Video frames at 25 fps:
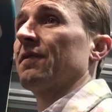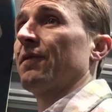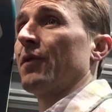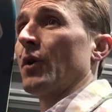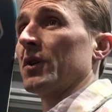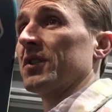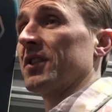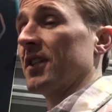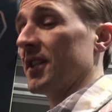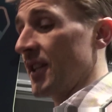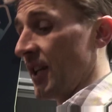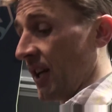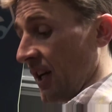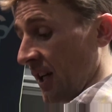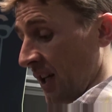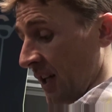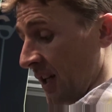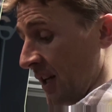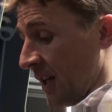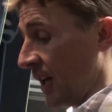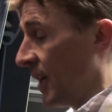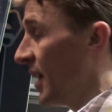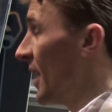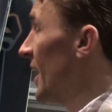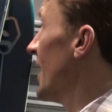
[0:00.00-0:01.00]
is
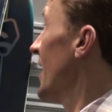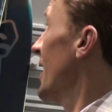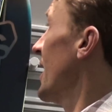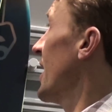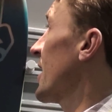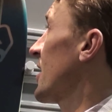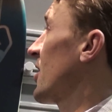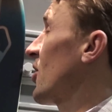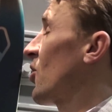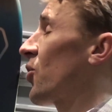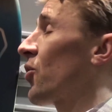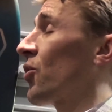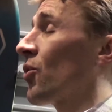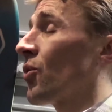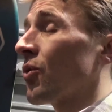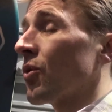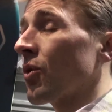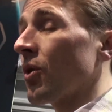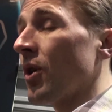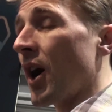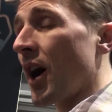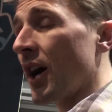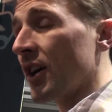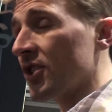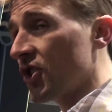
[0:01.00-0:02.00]
versatility. It
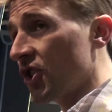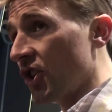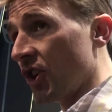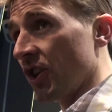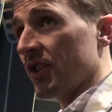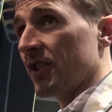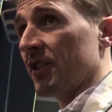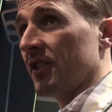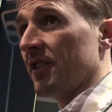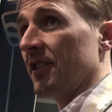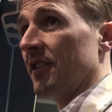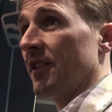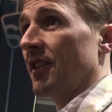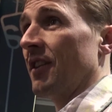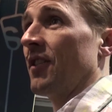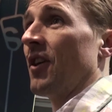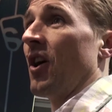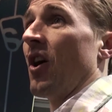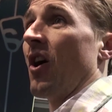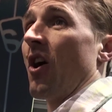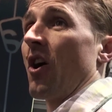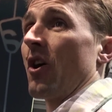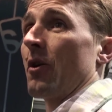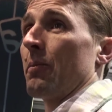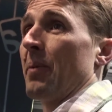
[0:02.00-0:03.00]
crushes
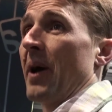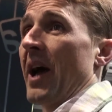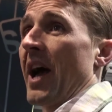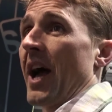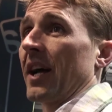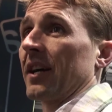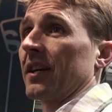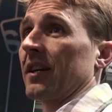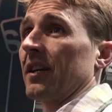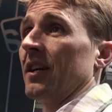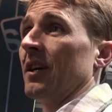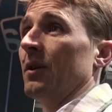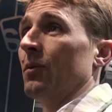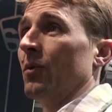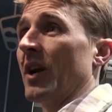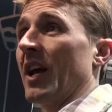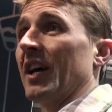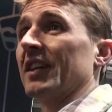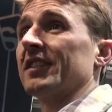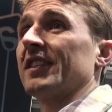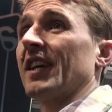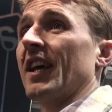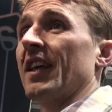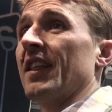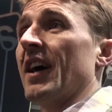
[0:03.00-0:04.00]
the hard pack. And
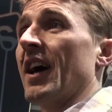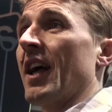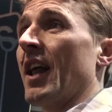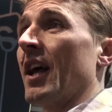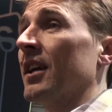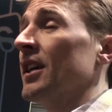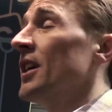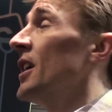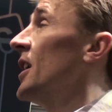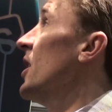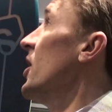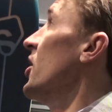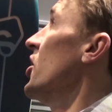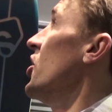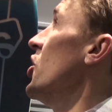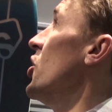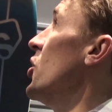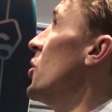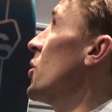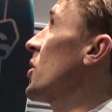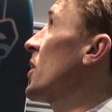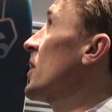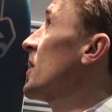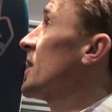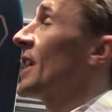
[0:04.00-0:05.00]
when I say that,
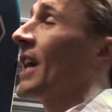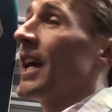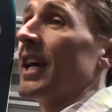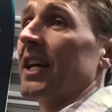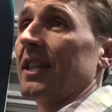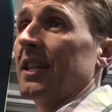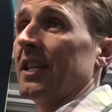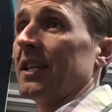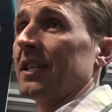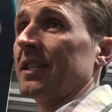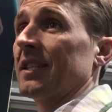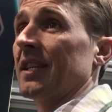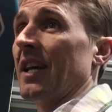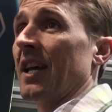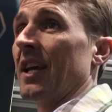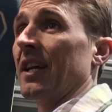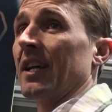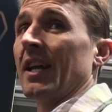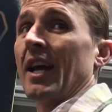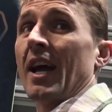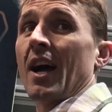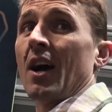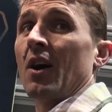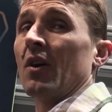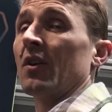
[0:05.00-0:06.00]
you can take this
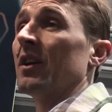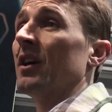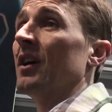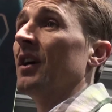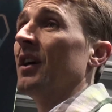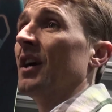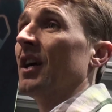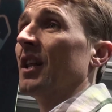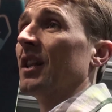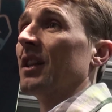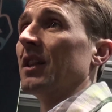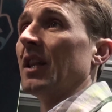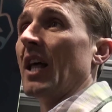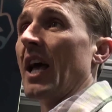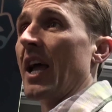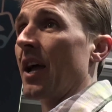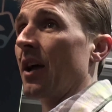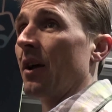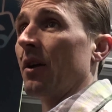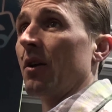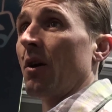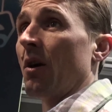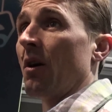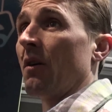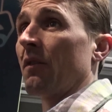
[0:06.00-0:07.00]
thing out,
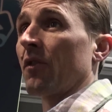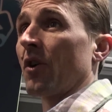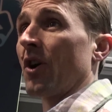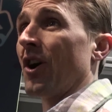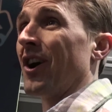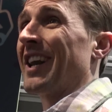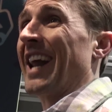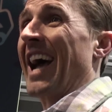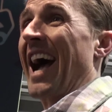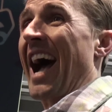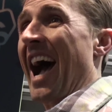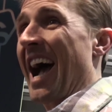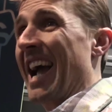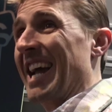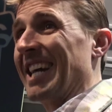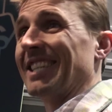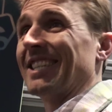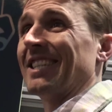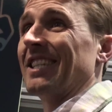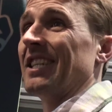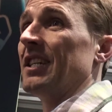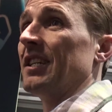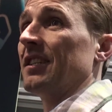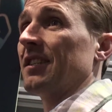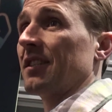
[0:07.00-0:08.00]
lay it over on
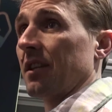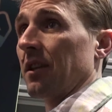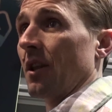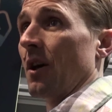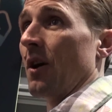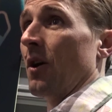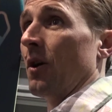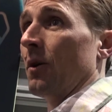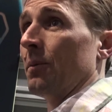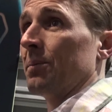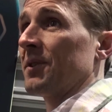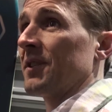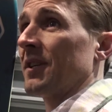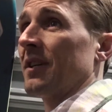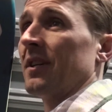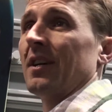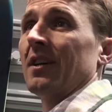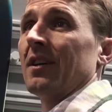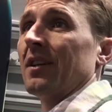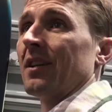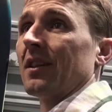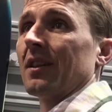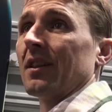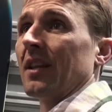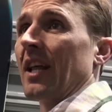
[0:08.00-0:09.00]
icy slopes
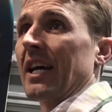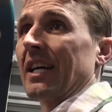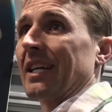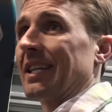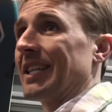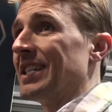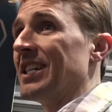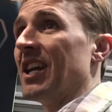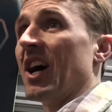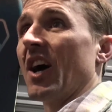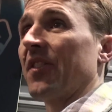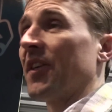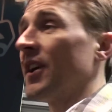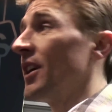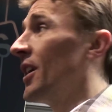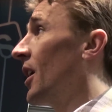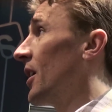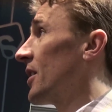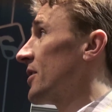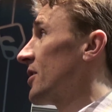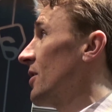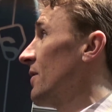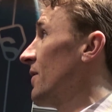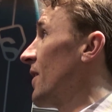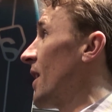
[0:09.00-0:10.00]
like
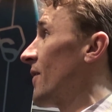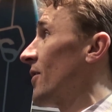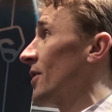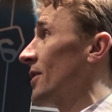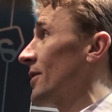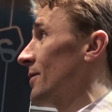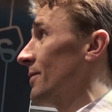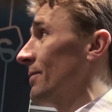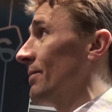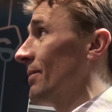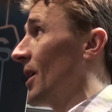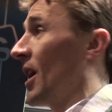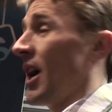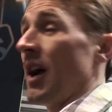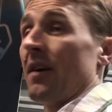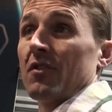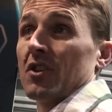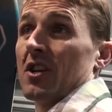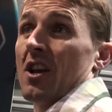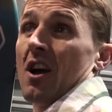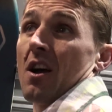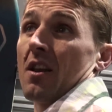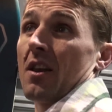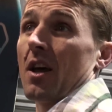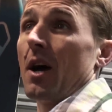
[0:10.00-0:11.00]
nothing else you've ever
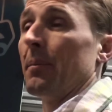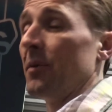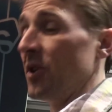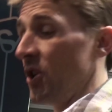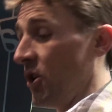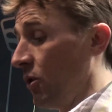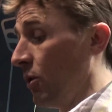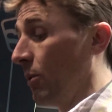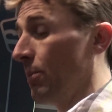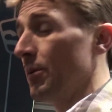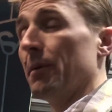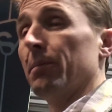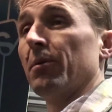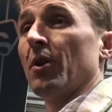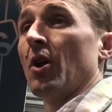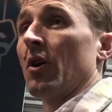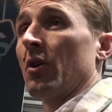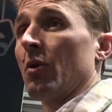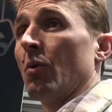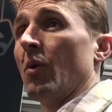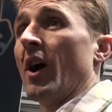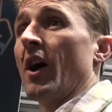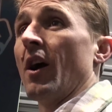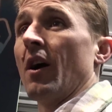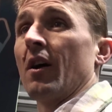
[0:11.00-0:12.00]
done. I mean, you'll be
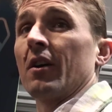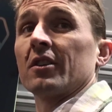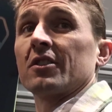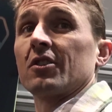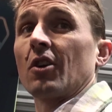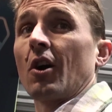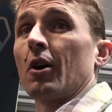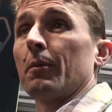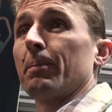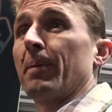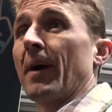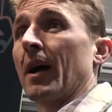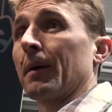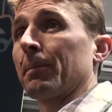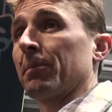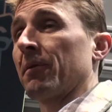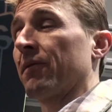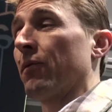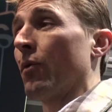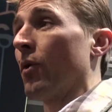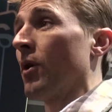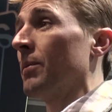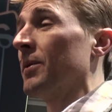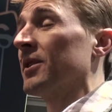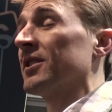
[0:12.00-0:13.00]
blown away on its hard
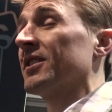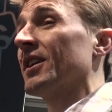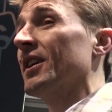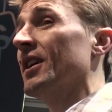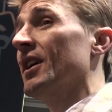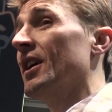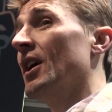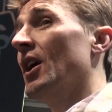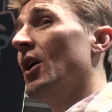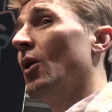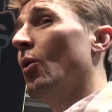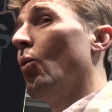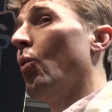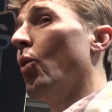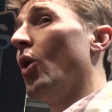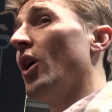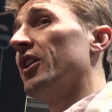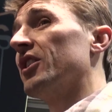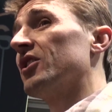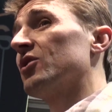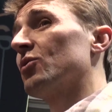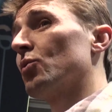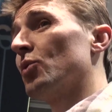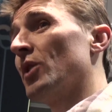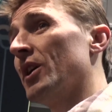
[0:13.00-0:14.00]
pack performance.
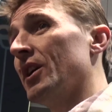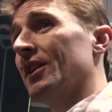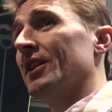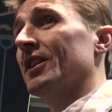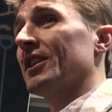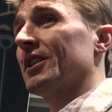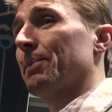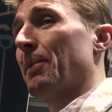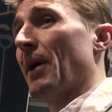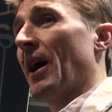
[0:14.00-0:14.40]
What is really